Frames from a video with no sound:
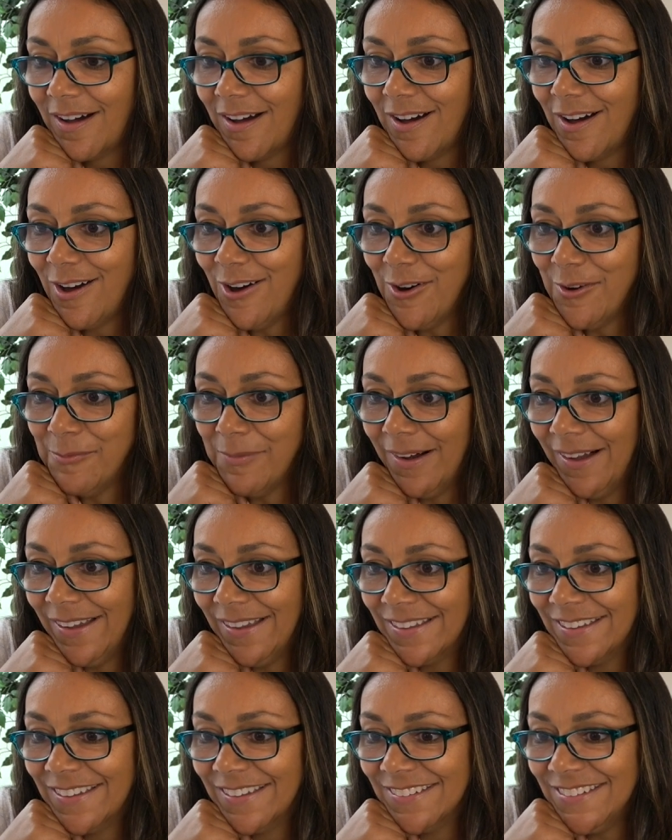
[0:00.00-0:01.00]
Oh
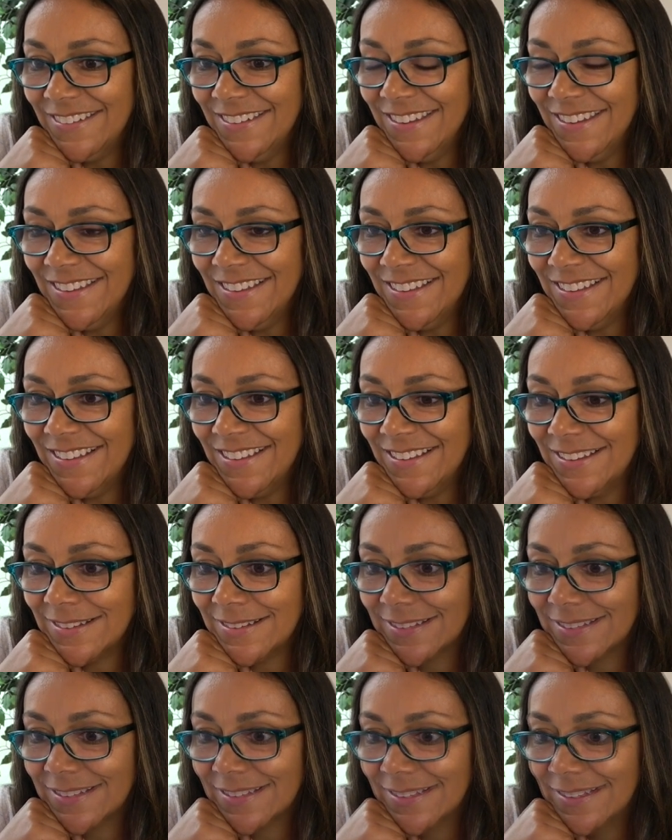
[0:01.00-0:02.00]
my
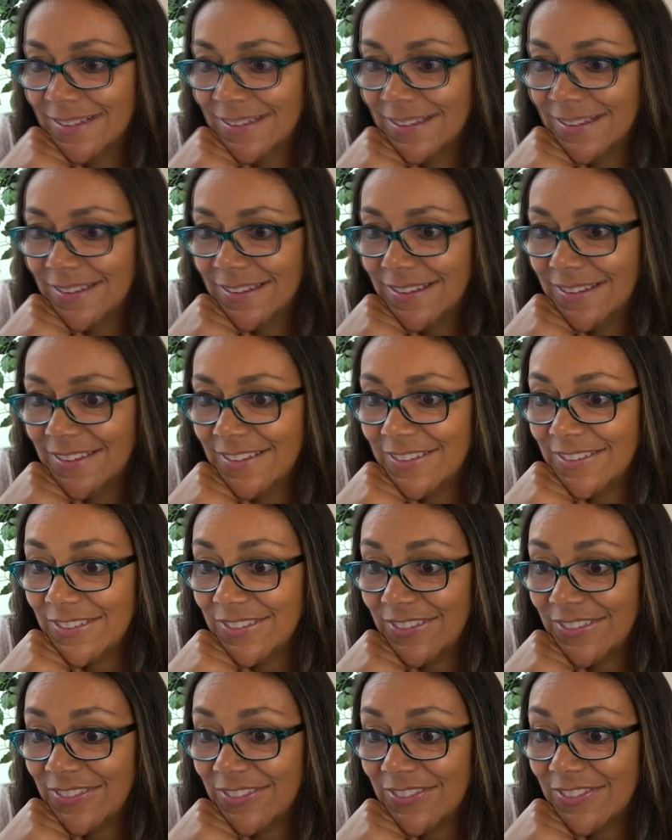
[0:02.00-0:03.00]
goodness.
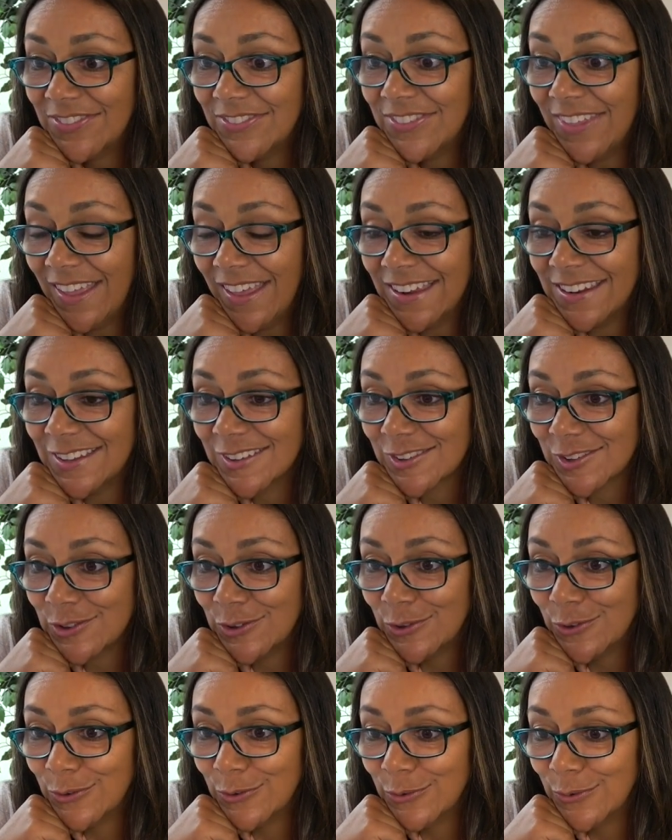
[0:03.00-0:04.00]
That is
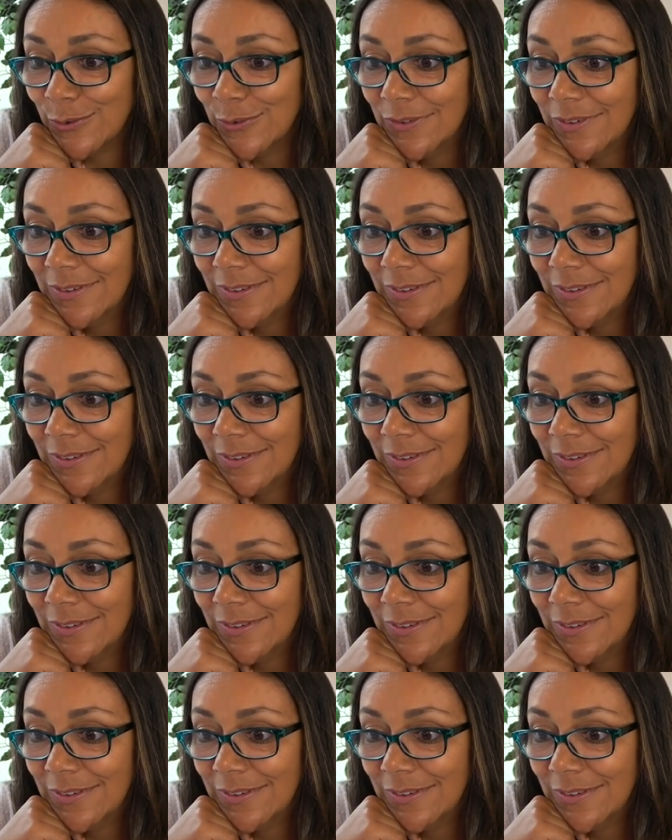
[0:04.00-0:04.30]
cool.